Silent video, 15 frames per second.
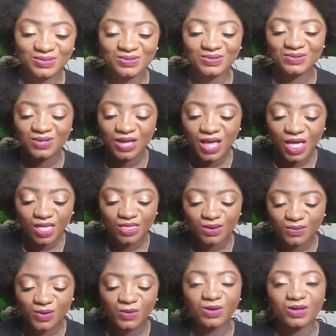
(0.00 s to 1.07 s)
So
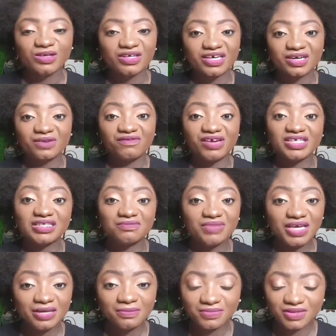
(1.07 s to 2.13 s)
number one, you can create
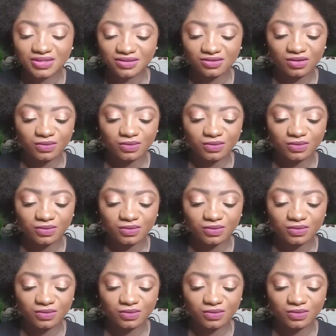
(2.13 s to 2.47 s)
memes.